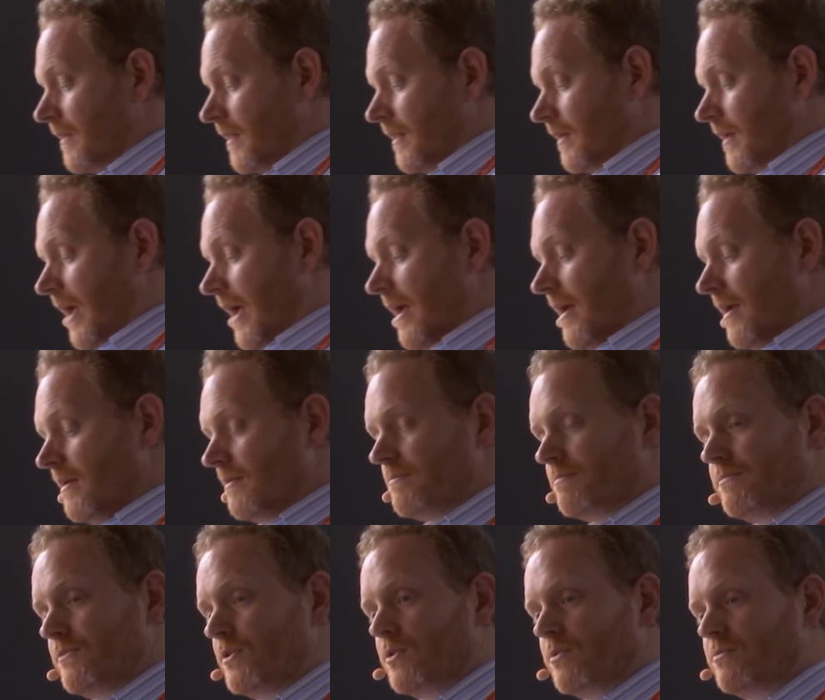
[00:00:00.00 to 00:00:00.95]

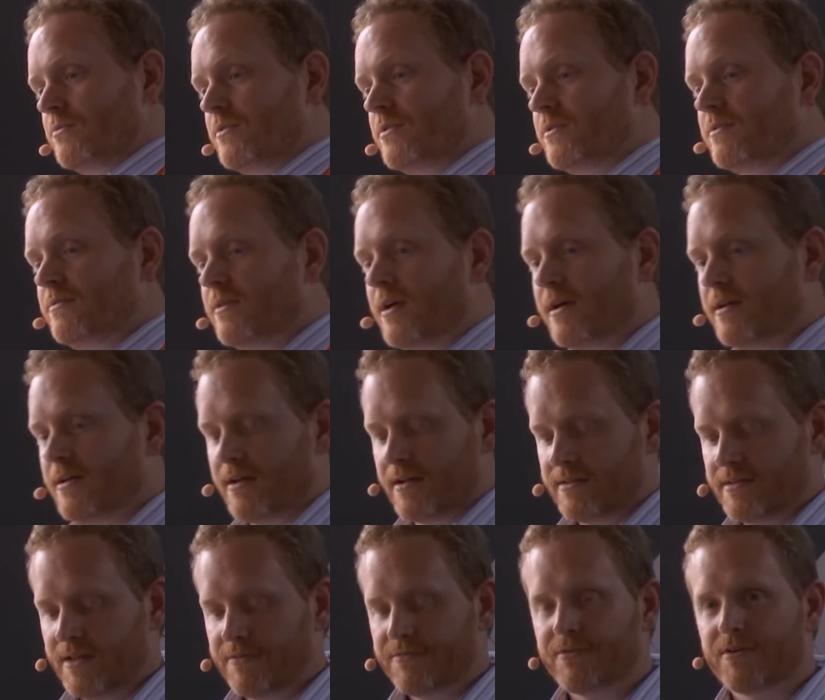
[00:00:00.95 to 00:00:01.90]
a
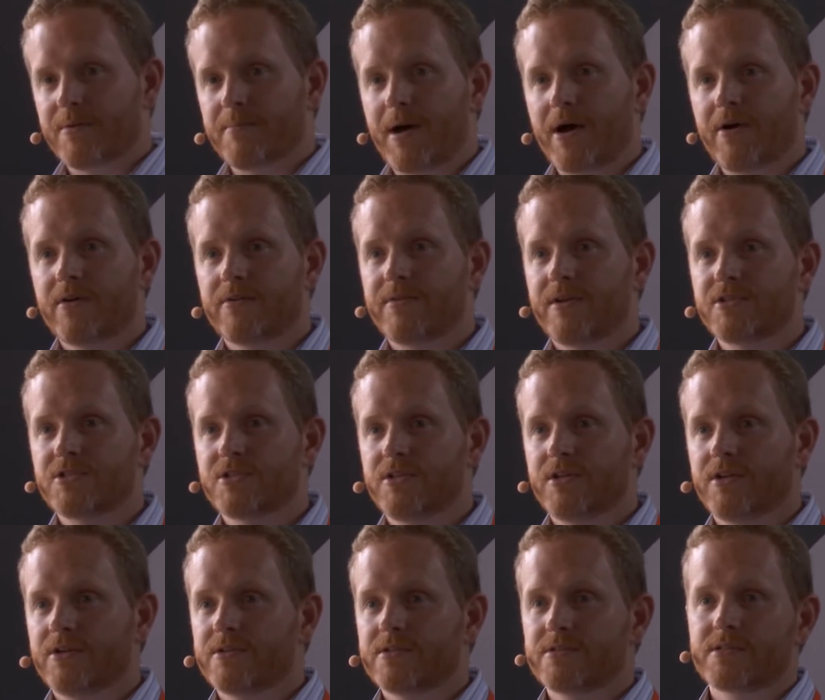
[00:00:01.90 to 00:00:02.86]
different amount of
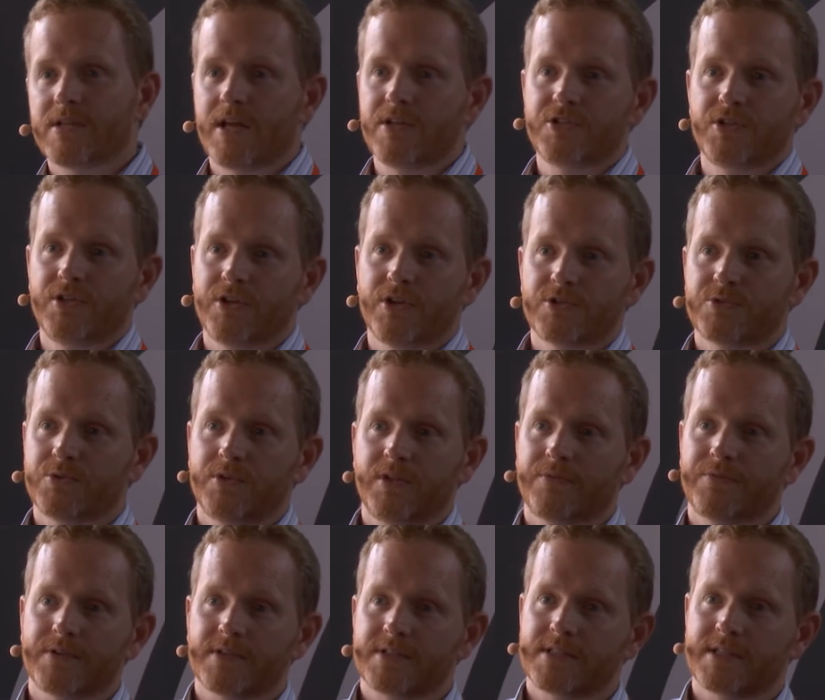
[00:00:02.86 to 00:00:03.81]
engineers with
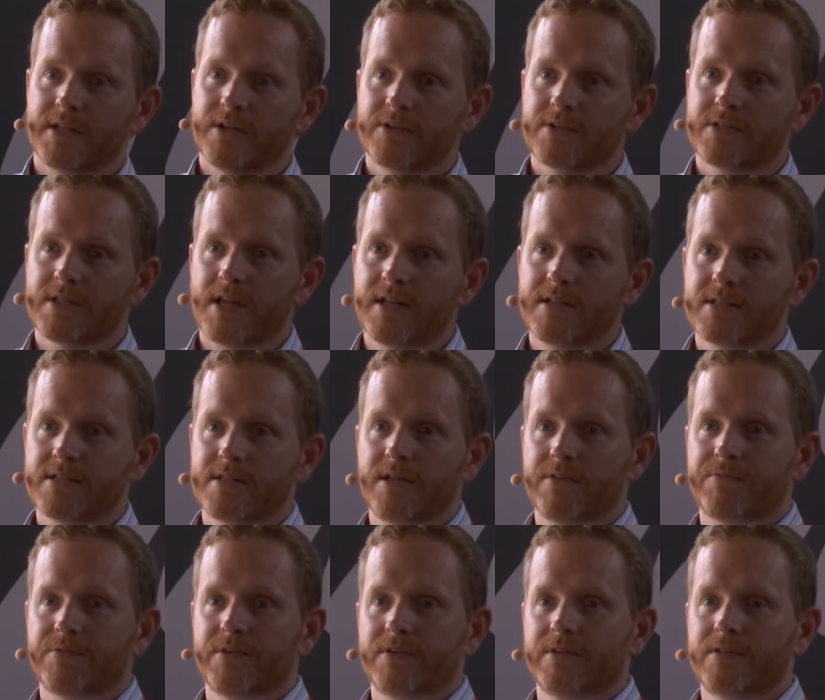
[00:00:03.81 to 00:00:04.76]
different skill sets,
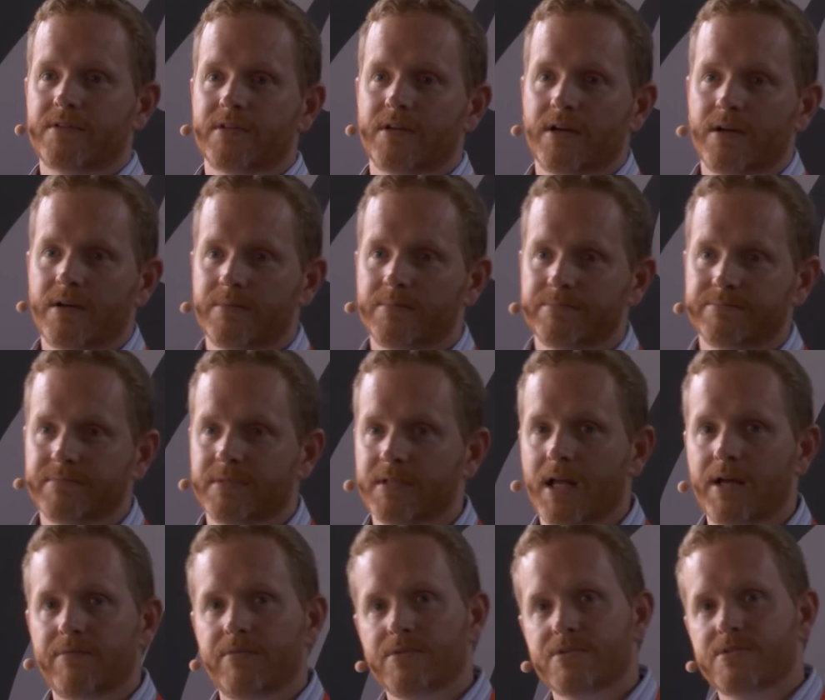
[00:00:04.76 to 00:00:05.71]
different
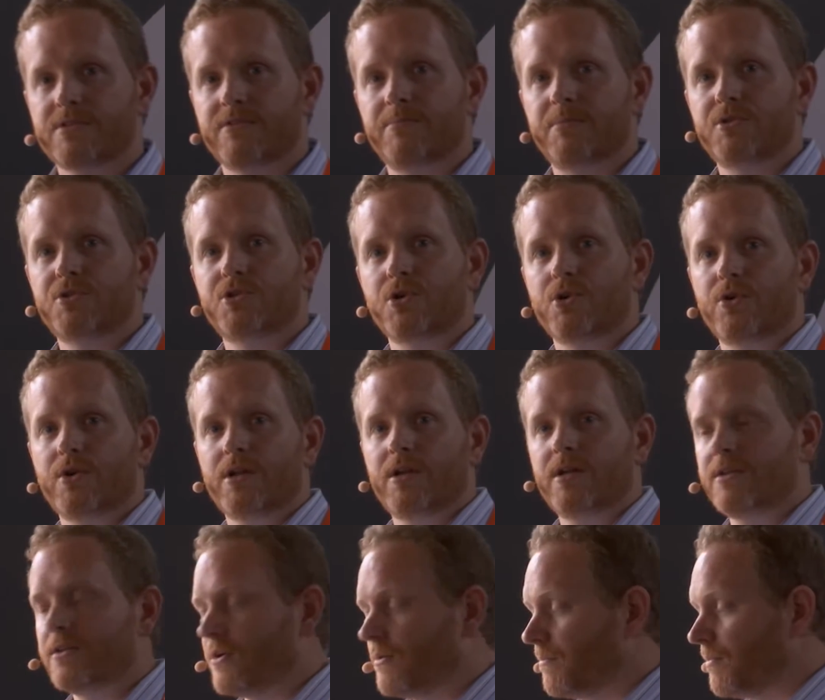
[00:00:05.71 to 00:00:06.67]
levels of maturity
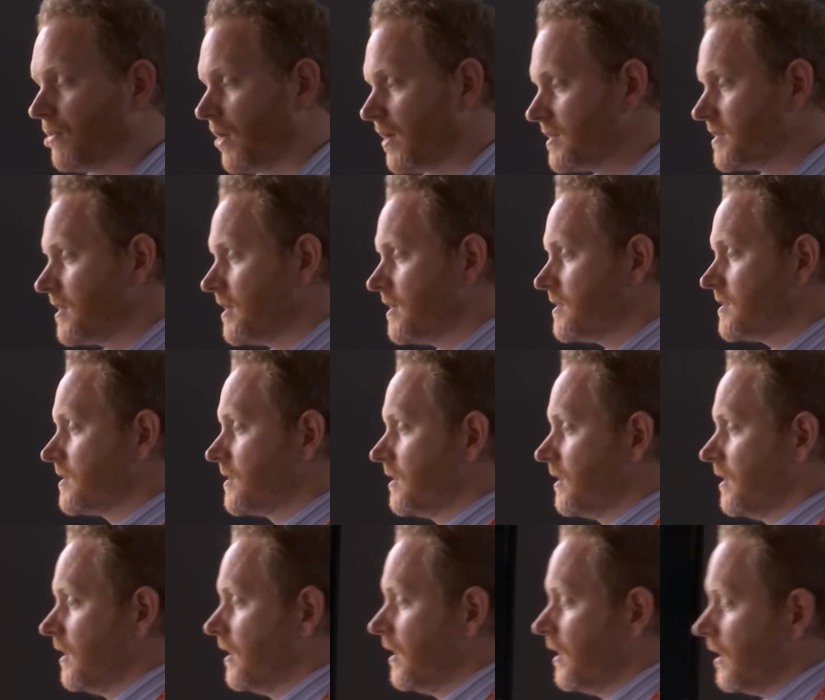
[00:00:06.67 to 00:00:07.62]
in their process.
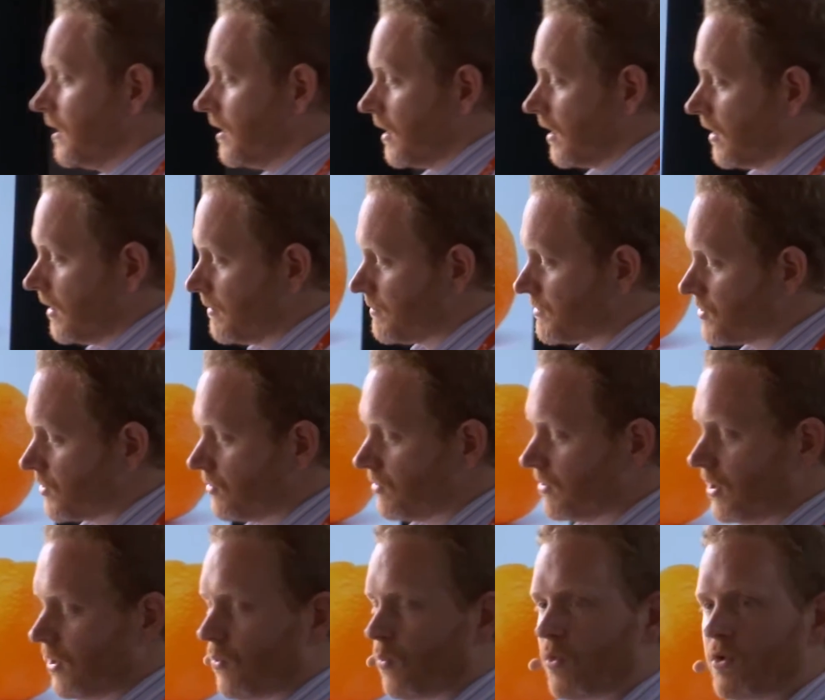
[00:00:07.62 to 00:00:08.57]
So
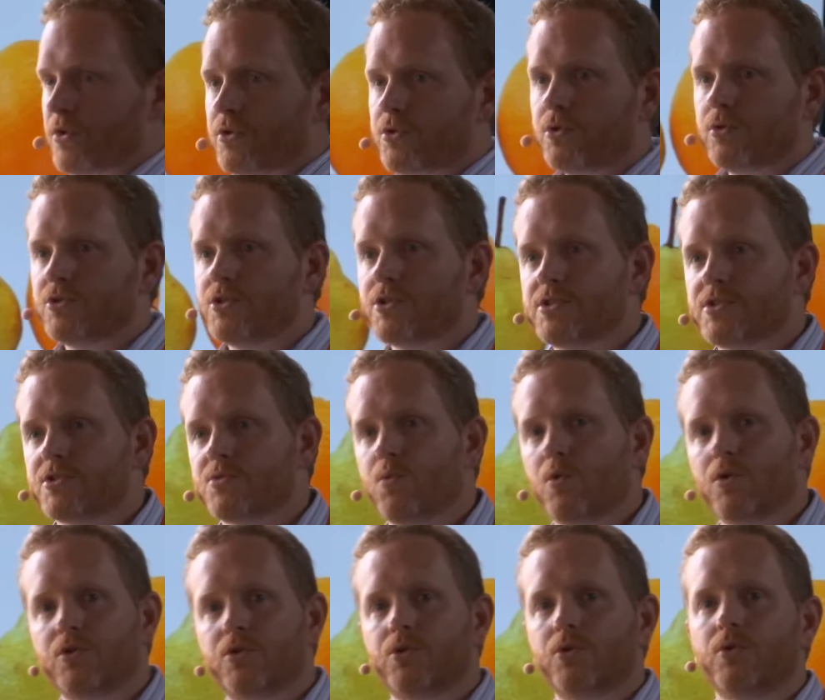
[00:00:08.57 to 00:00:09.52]
one tool, just as
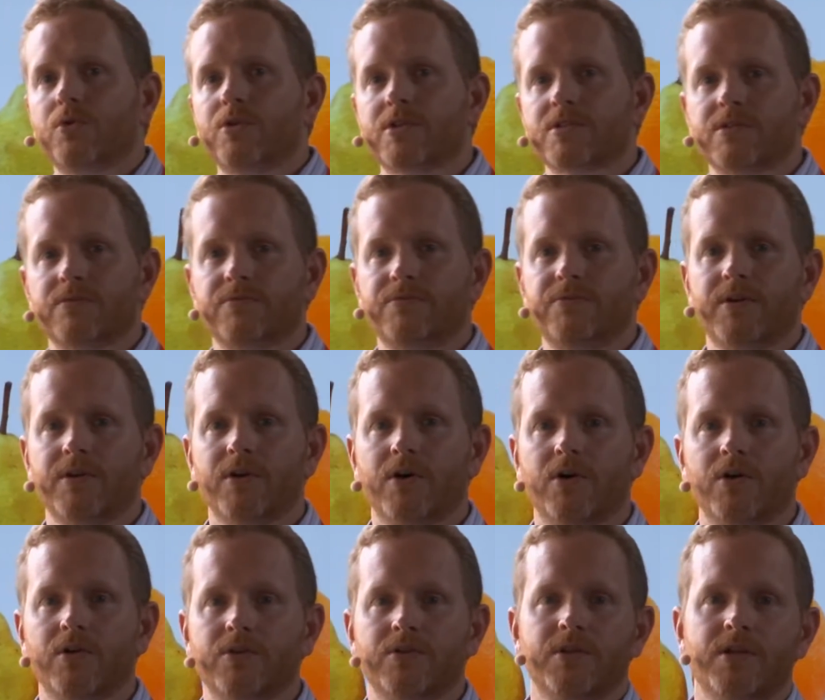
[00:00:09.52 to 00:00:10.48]
one tool doesn't fit
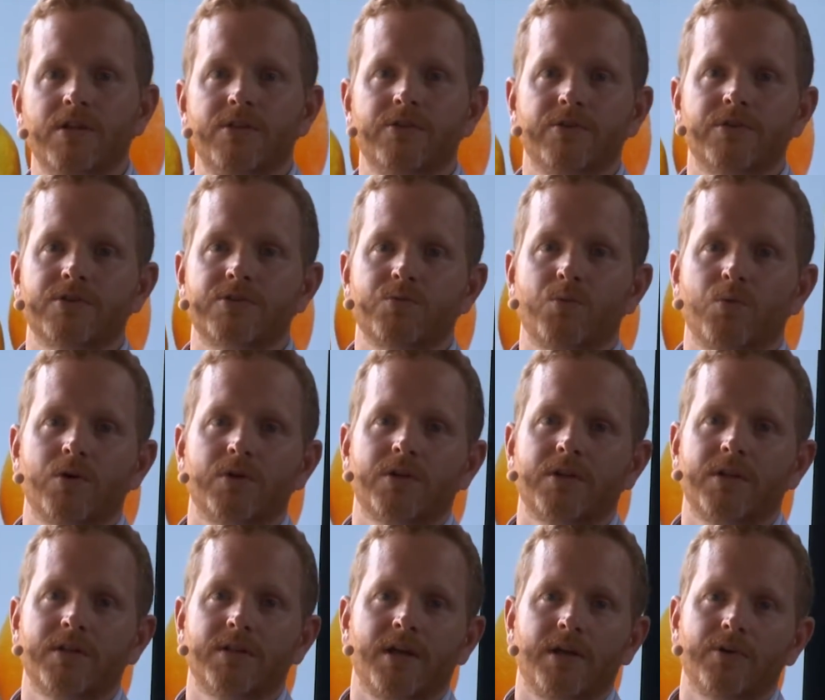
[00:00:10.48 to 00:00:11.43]
all, neither does one
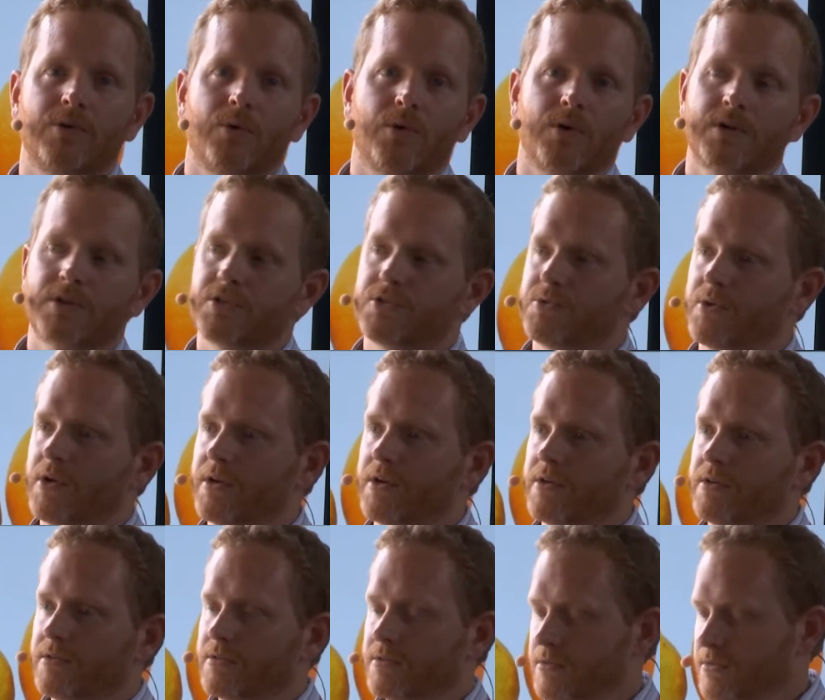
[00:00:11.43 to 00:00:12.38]
container orchestrator.
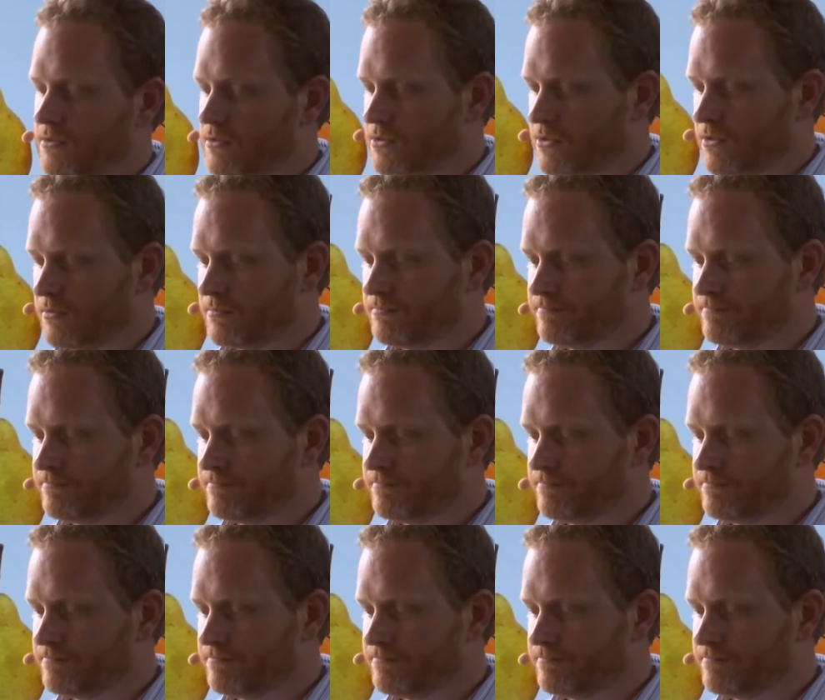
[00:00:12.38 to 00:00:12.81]
So